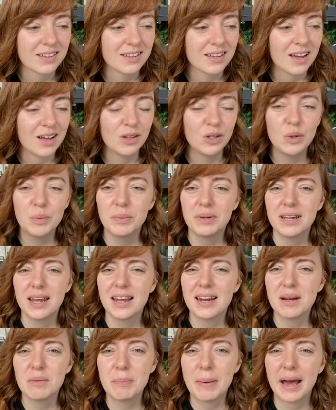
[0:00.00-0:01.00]

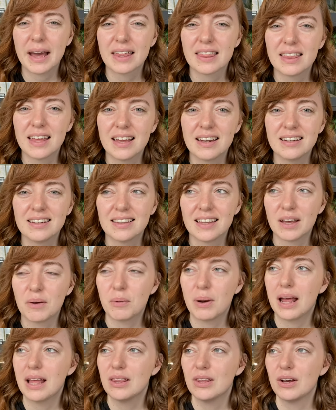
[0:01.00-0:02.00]
illuminated back then. Like
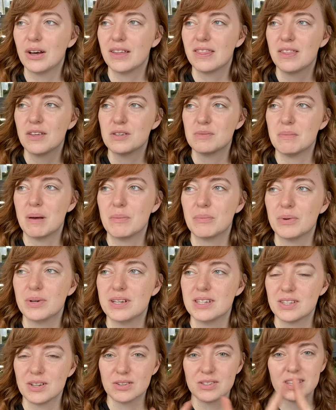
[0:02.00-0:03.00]
when I look at those
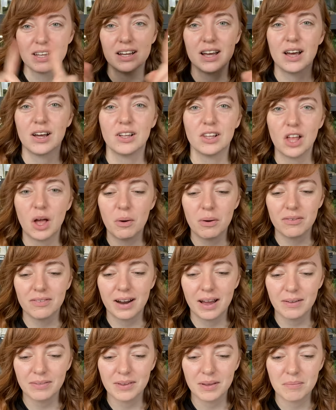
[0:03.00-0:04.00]
memories, there's like a glow
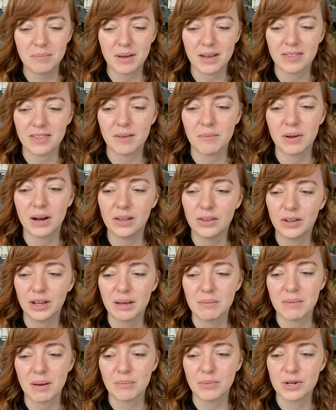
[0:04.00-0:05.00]
around them. And then when I look
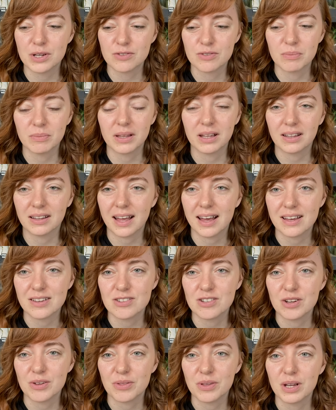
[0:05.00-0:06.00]
at memories from like
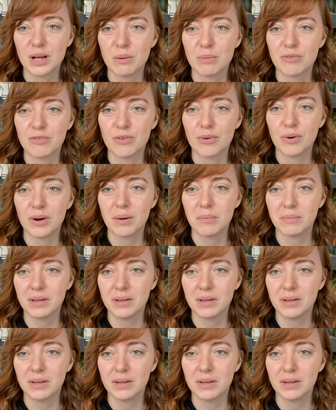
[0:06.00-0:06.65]
last year, the year before, I'm